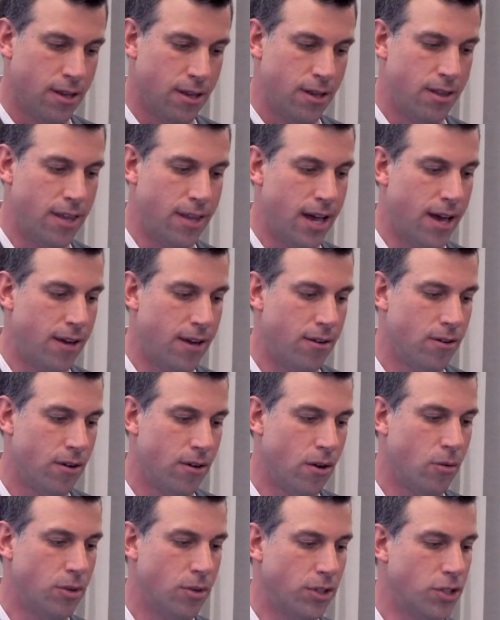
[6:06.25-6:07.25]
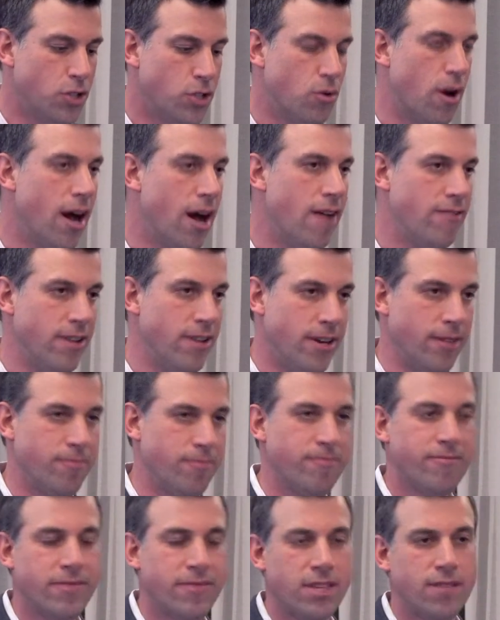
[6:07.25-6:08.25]
that are really
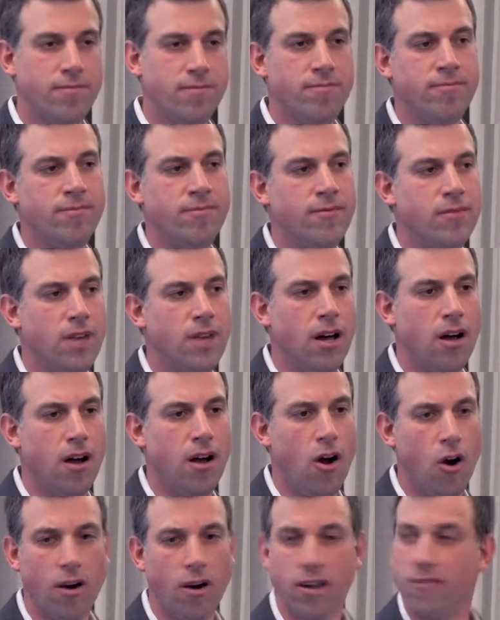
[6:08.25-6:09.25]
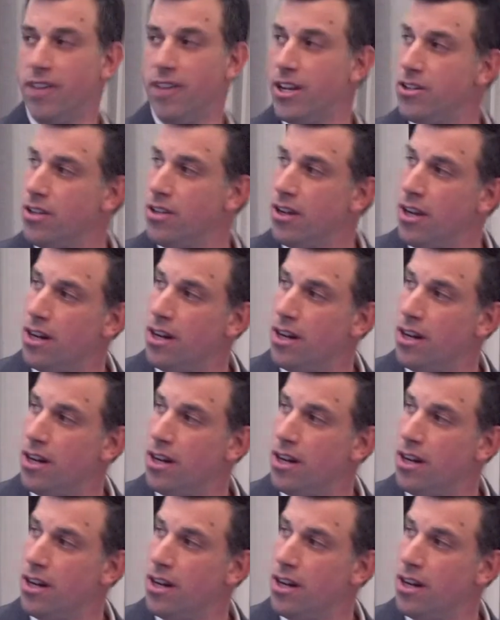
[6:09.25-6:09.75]
driving our innovation.